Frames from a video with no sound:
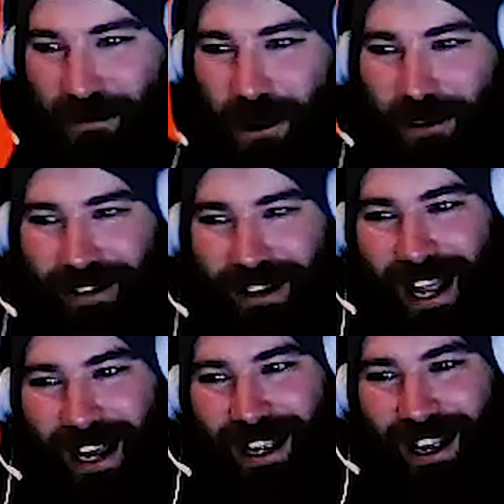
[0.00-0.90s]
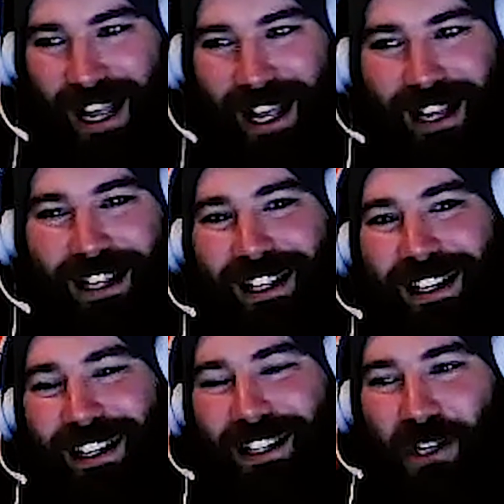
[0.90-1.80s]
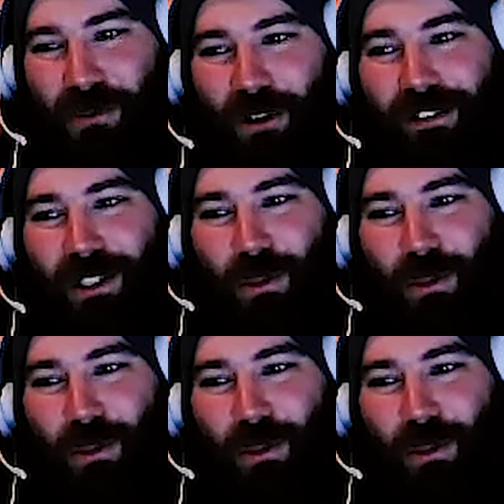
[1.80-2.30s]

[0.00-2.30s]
going like, "You want